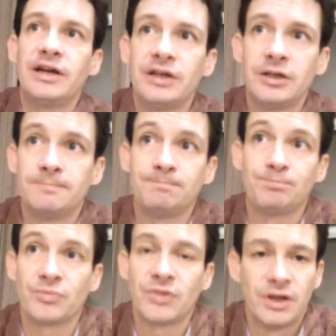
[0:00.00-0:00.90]

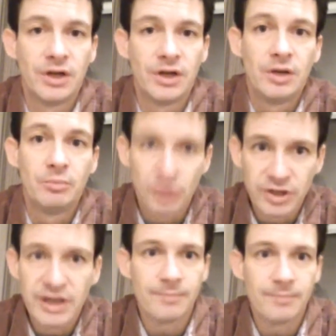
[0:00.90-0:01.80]
But
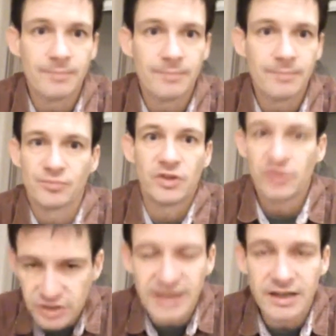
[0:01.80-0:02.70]
yeah, the
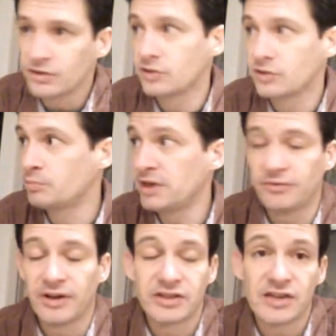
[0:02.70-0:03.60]
Deus has been
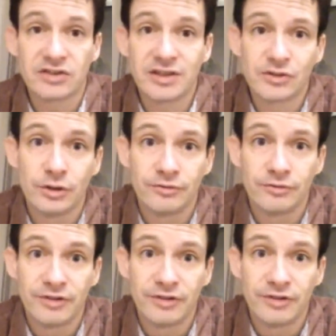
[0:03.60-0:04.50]
fantastic so
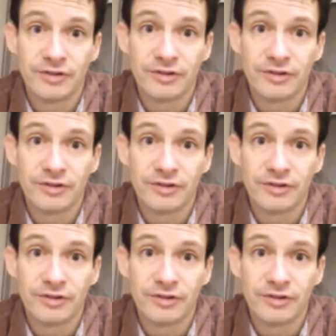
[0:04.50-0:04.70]
far.